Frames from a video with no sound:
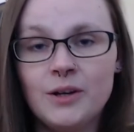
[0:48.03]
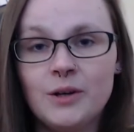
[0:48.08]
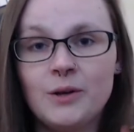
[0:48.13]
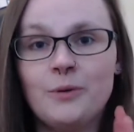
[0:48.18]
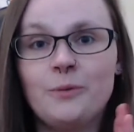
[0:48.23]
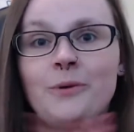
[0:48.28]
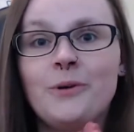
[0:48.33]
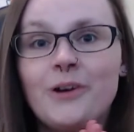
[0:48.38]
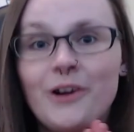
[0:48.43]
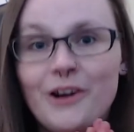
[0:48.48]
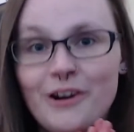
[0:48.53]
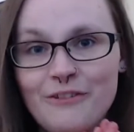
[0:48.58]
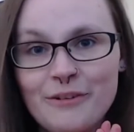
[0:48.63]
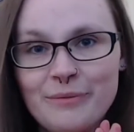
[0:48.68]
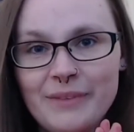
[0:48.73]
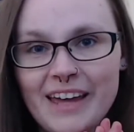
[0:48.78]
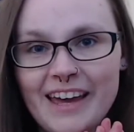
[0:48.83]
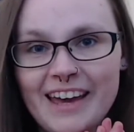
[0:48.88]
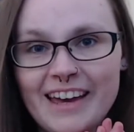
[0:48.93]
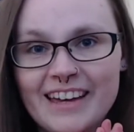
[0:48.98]
we'll go
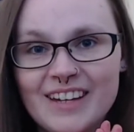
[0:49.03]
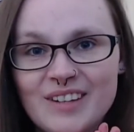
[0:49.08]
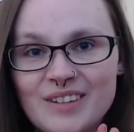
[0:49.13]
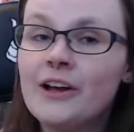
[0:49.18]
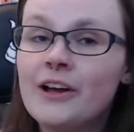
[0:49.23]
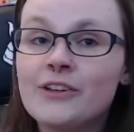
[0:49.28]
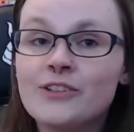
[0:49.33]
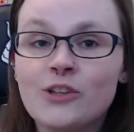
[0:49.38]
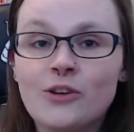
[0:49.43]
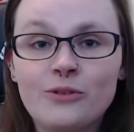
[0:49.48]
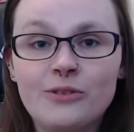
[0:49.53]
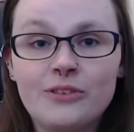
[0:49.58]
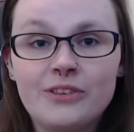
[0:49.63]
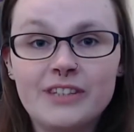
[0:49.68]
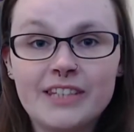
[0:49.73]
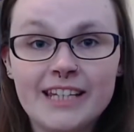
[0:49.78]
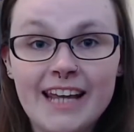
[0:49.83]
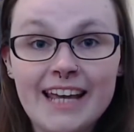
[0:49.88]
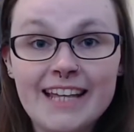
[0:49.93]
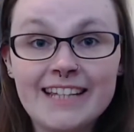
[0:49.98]
from there. So
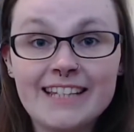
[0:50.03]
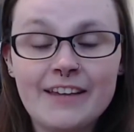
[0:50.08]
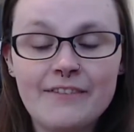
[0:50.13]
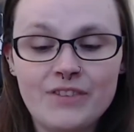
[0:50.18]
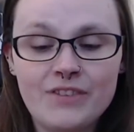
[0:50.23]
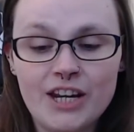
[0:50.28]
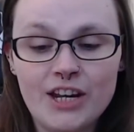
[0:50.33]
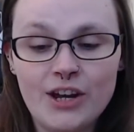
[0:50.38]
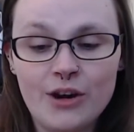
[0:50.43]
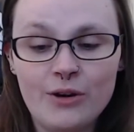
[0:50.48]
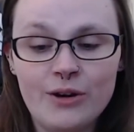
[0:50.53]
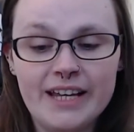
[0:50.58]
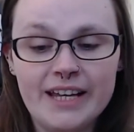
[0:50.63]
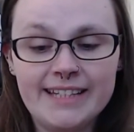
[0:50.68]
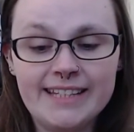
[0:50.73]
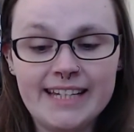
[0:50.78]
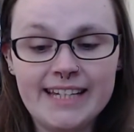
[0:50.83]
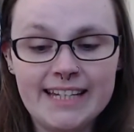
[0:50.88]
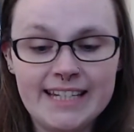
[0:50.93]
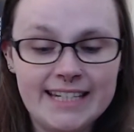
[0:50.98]
today's video
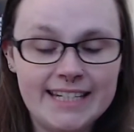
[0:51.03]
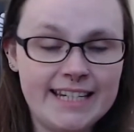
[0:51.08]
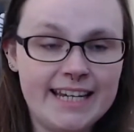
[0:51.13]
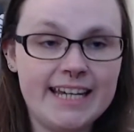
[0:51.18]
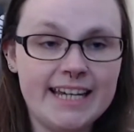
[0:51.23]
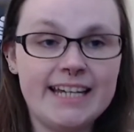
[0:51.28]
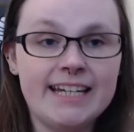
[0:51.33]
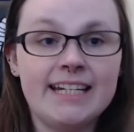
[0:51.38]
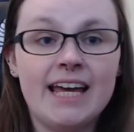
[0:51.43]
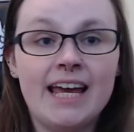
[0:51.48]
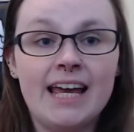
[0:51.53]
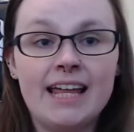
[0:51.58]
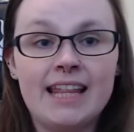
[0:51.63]
is indeed